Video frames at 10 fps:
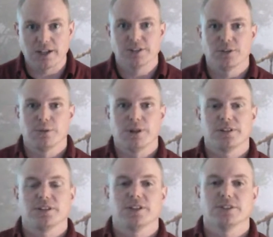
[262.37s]
I don't
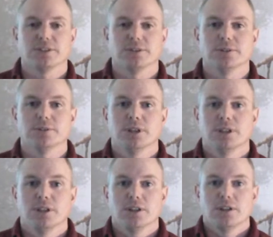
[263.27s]
want to tell you
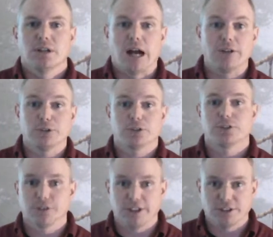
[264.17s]
how you
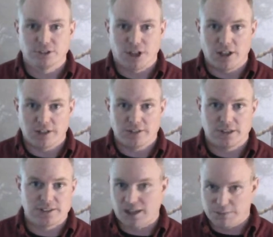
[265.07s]
should train your dog.
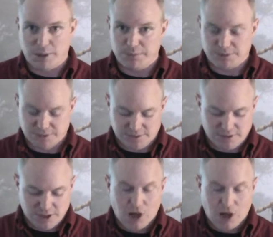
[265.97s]
That's not my business.